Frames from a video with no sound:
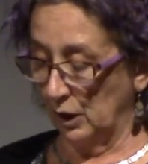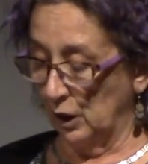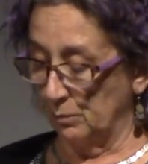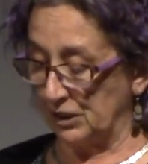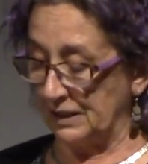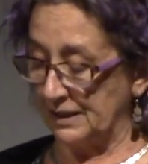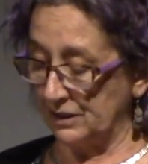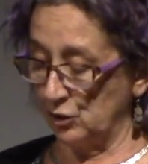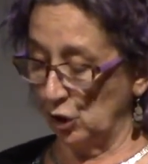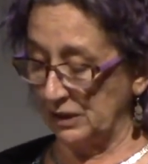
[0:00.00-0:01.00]
But it is
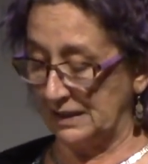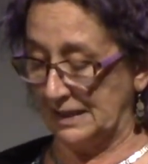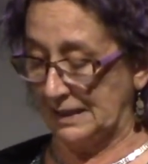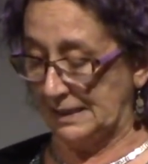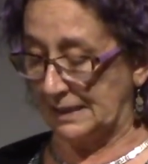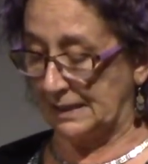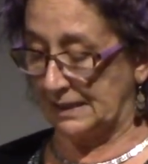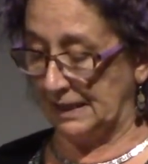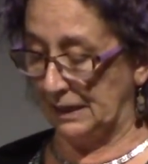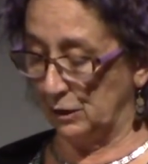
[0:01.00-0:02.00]
not as easy to
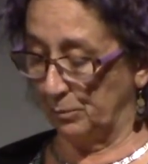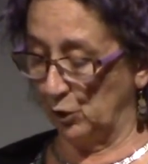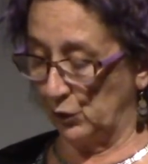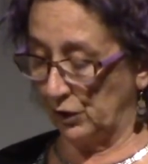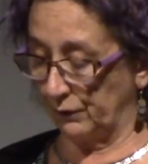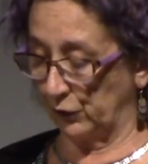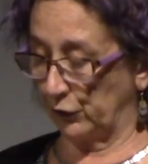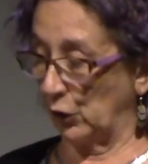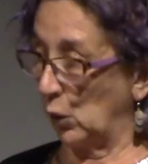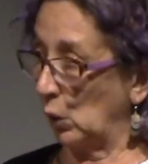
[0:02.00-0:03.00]
see the beauty of the
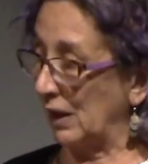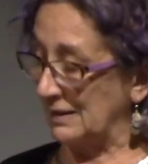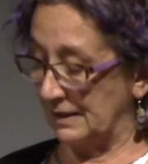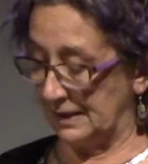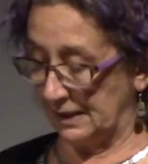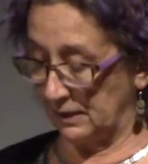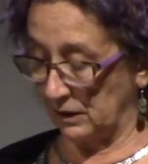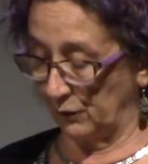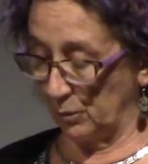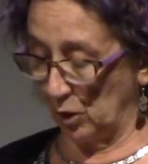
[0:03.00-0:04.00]
soul as it is of
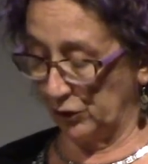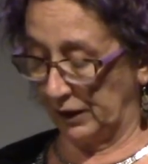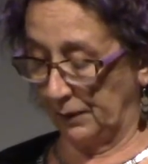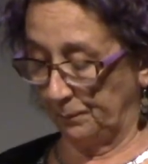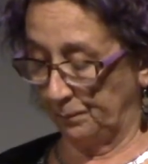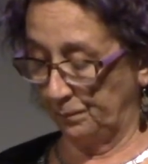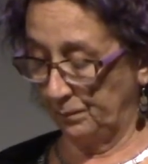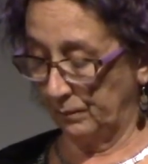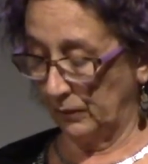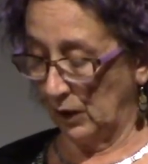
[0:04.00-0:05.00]
the body.
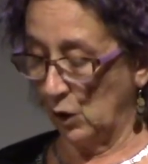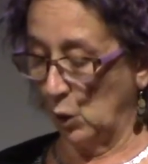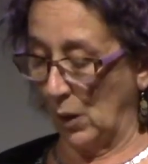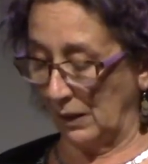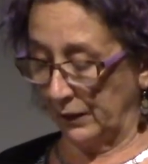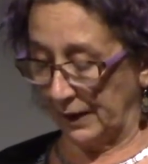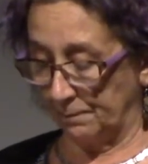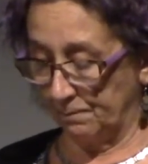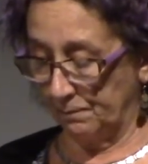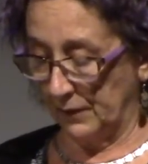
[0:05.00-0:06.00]
Well then,
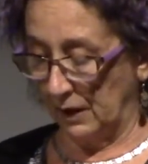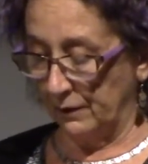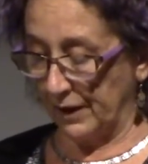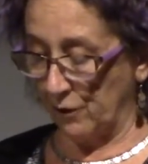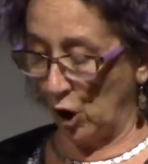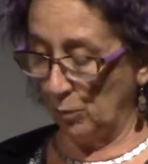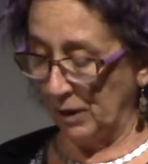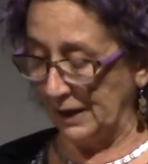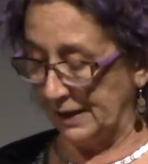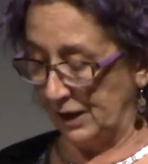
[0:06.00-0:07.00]
there are
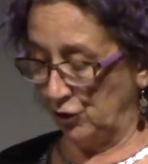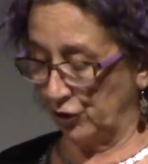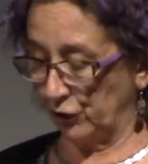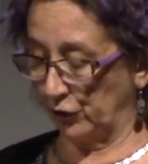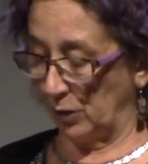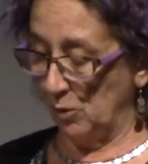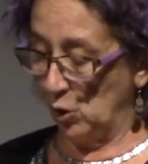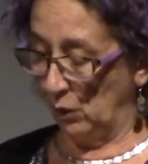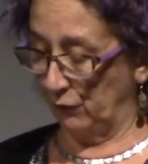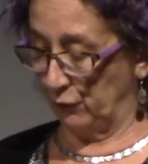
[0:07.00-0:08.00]
by nature some who
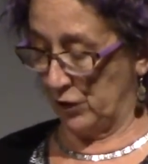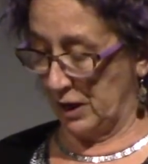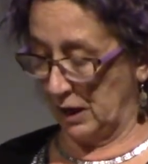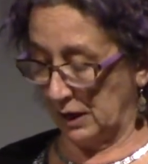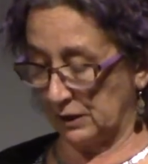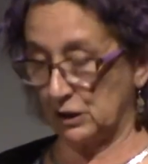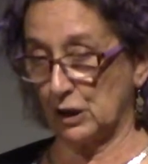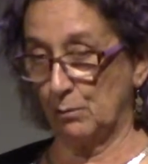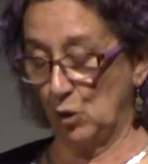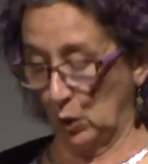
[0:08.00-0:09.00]
are free and some
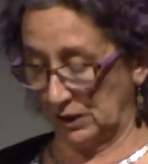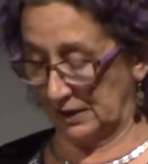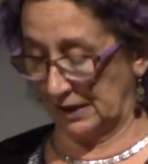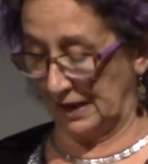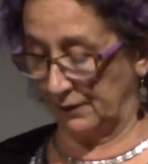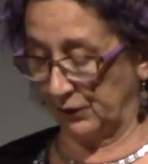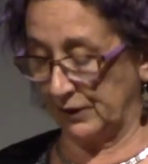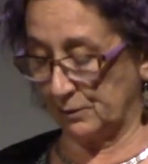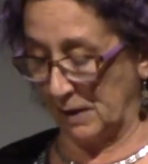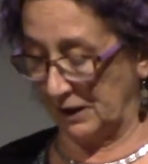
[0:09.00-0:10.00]
who are slaves is
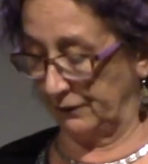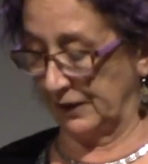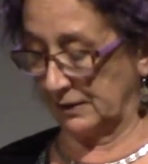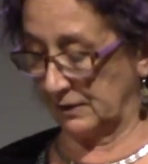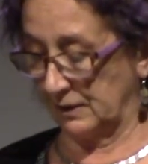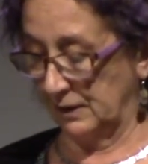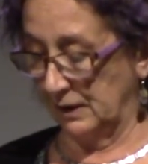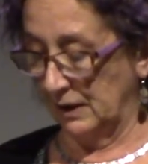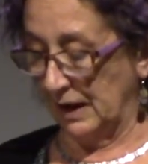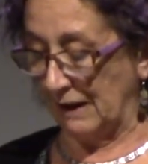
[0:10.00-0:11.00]
manifest.
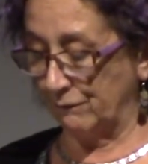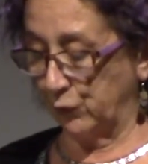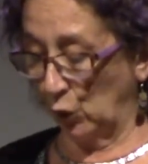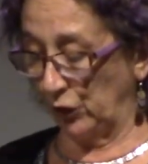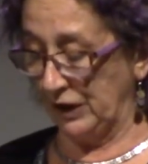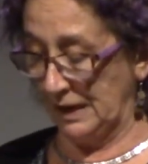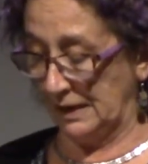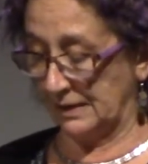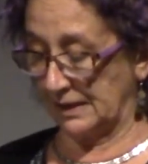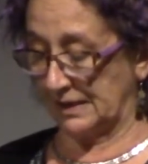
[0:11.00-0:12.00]
And for
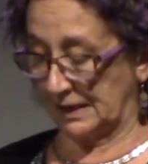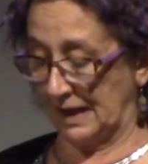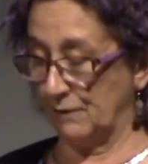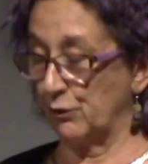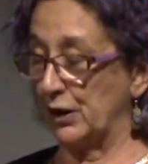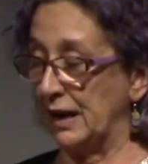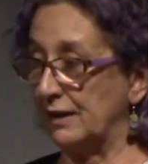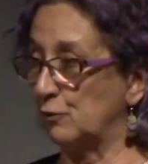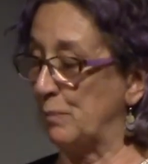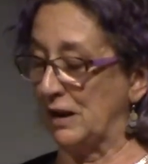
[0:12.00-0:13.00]
these, slavery is
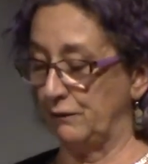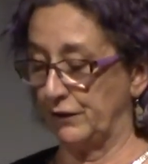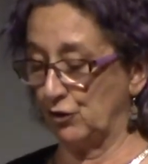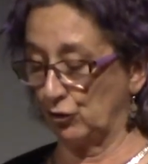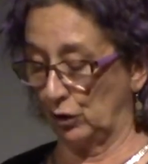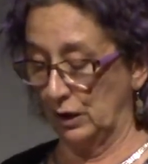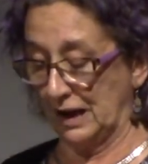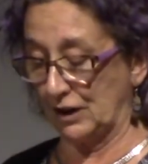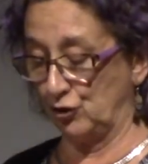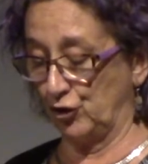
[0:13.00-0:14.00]
beneficial
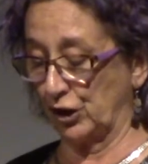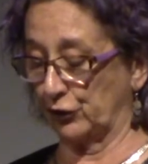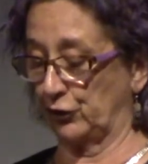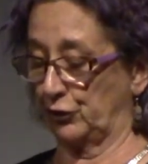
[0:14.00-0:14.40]
and just.